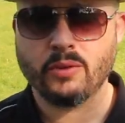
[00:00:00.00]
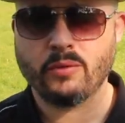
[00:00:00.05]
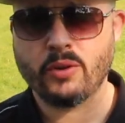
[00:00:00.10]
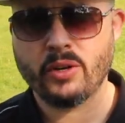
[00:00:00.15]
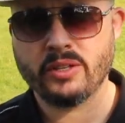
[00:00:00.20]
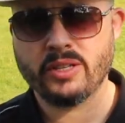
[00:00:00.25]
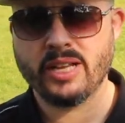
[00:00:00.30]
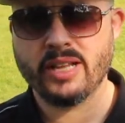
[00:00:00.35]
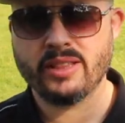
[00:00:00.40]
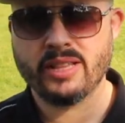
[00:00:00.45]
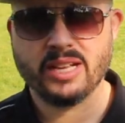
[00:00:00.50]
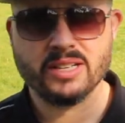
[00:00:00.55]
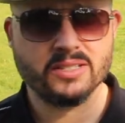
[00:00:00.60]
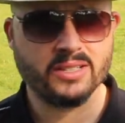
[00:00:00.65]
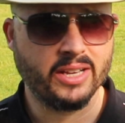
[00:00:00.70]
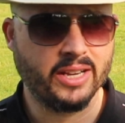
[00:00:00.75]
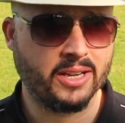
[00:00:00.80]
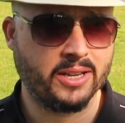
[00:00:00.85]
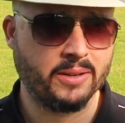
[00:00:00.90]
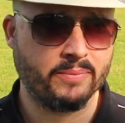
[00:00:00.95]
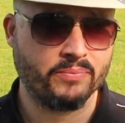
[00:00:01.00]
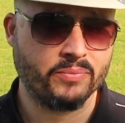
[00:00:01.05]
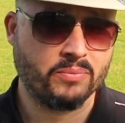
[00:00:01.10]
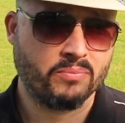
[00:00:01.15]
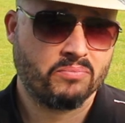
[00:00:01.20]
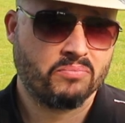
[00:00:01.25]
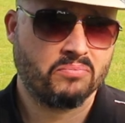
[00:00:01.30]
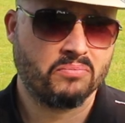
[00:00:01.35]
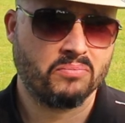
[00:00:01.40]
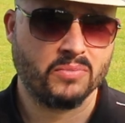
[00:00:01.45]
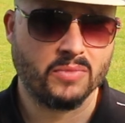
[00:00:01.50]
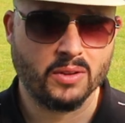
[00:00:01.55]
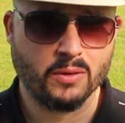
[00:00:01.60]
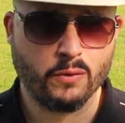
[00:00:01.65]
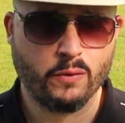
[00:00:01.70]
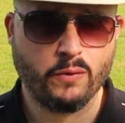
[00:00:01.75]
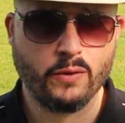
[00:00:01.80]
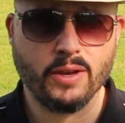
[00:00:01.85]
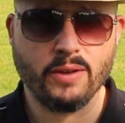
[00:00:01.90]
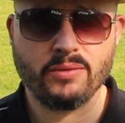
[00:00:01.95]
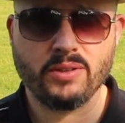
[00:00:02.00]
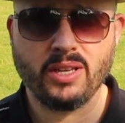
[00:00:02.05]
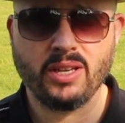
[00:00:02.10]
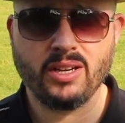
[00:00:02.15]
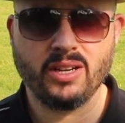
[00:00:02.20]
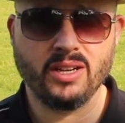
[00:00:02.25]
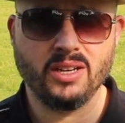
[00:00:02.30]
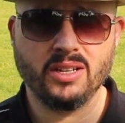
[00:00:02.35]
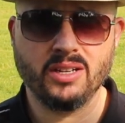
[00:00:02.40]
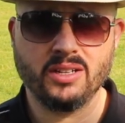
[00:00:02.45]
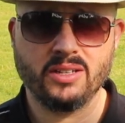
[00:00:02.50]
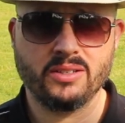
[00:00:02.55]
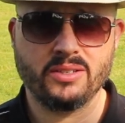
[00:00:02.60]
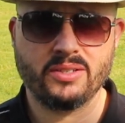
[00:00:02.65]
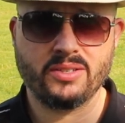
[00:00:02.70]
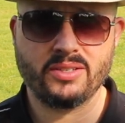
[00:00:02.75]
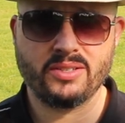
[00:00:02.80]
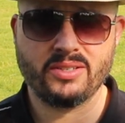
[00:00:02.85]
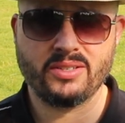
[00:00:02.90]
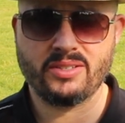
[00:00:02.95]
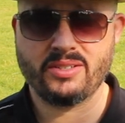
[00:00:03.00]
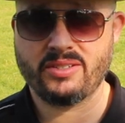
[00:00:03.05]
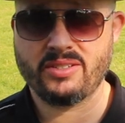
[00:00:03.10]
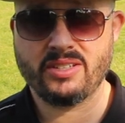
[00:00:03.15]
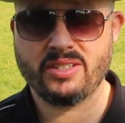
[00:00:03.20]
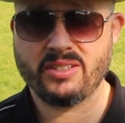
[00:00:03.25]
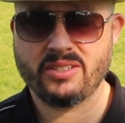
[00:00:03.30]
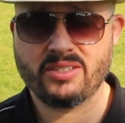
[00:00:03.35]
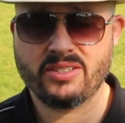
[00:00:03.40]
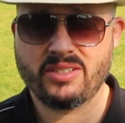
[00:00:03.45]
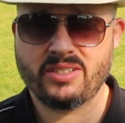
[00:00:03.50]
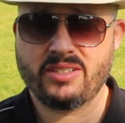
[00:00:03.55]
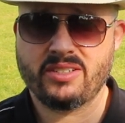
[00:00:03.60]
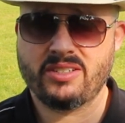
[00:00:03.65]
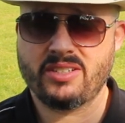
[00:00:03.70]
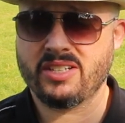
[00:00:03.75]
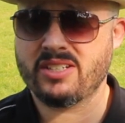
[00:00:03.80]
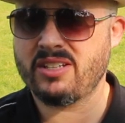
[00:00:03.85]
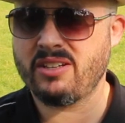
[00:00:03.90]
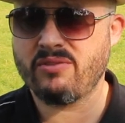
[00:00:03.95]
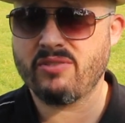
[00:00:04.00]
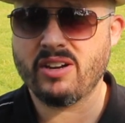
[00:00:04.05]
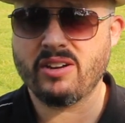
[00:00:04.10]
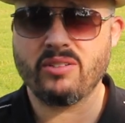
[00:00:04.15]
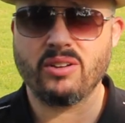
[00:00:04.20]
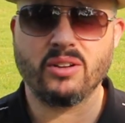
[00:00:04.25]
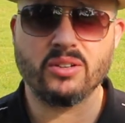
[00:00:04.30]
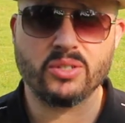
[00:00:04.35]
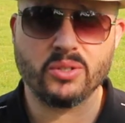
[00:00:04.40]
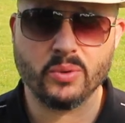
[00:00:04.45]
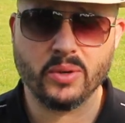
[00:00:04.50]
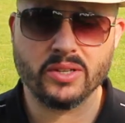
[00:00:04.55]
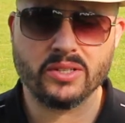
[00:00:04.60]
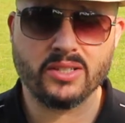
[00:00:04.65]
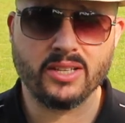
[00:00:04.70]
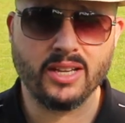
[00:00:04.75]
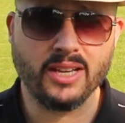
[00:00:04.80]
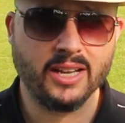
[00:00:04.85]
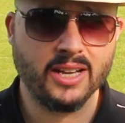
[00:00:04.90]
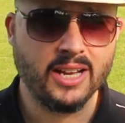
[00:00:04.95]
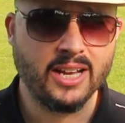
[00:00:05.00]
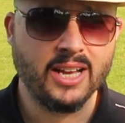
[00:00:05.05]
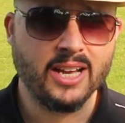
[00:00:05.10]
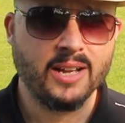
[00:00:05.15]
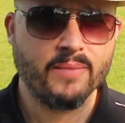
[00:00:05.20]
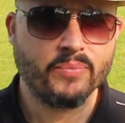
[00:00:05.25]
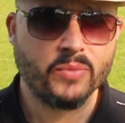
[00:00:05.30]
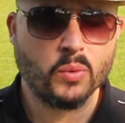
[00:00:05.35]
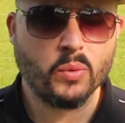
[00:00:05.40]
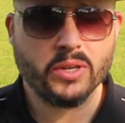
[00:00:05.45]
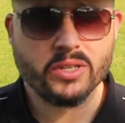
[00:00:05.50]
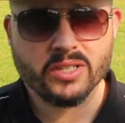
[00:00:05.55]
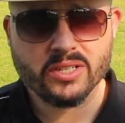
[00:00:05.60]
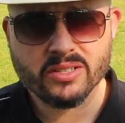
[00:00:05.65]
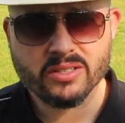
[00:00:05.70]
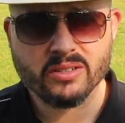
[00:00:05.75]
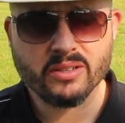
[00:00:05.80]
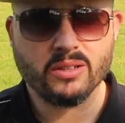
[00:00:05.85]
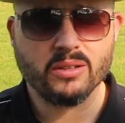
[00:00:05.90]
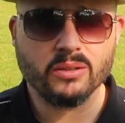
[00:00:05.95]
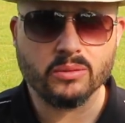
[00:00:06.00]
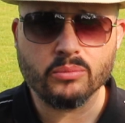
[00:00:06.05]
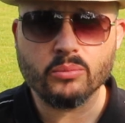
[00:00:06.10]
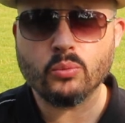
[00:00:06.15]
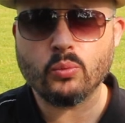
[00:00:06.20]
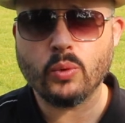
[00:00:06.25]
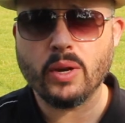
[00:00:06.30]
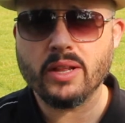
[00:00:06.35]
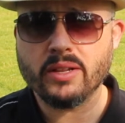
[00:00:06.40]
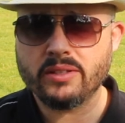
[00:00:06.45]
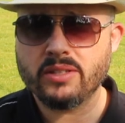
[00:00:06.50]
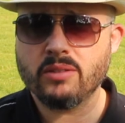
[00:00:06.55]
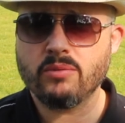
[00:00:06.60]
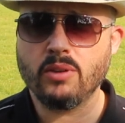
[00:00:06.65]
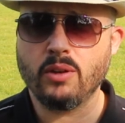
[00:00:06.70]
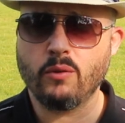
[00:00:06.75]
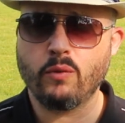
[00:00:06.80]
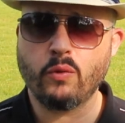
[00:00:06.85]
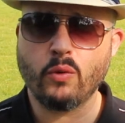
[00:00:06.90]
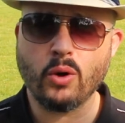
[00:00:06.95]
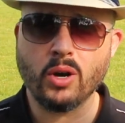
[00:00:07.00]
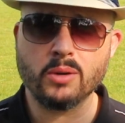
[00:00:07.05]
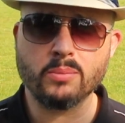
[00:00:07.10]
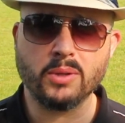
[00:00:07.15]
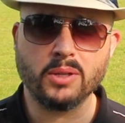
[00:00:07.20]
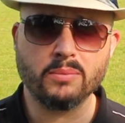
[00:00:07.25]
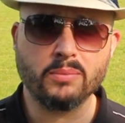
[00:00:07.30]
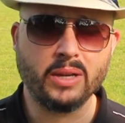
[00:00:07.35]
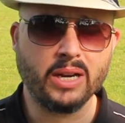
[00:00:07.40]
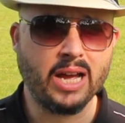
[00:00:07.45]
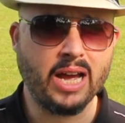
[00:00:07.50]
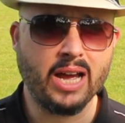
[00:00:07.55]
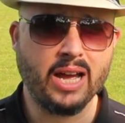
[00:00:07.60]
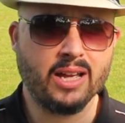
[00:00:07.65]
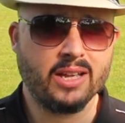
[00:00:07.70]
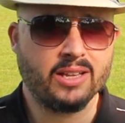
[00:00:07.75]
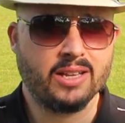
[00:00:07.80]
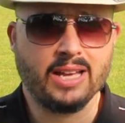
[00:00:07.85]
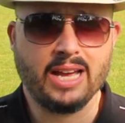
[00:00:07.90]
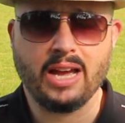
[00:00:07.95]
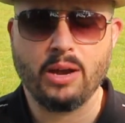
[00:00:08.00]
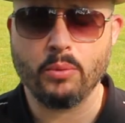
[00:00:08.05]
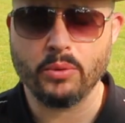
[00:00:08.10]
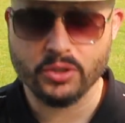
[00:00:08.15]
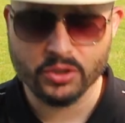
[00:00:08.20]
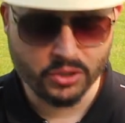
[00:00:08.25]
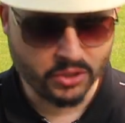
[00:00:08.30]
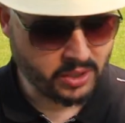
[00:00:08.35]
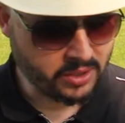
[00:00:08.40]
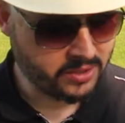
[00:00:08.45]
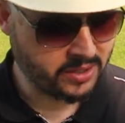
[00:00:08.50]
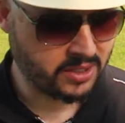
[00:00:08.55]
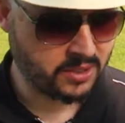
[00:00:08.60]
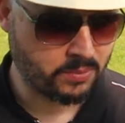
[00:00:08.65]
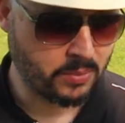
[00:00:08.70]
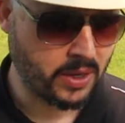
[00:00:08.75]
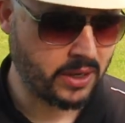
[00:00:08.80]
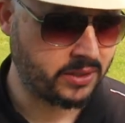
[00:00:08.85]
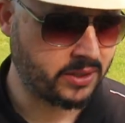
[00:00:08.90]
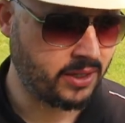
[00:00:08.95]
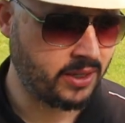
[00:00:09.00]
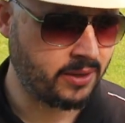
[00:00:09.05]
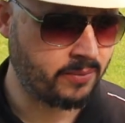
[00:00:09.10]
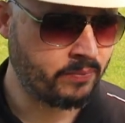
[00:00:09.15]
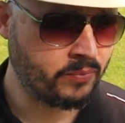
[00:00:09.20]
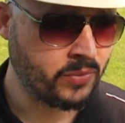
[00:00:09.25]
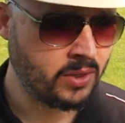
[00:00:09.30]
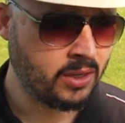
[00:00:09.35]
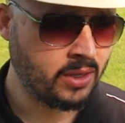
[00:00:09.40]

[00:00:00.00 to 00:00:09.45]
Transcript: convert that, that's like fifty to sixty-five dollars U S D, which is still relatively affordable, but I, I was just expecting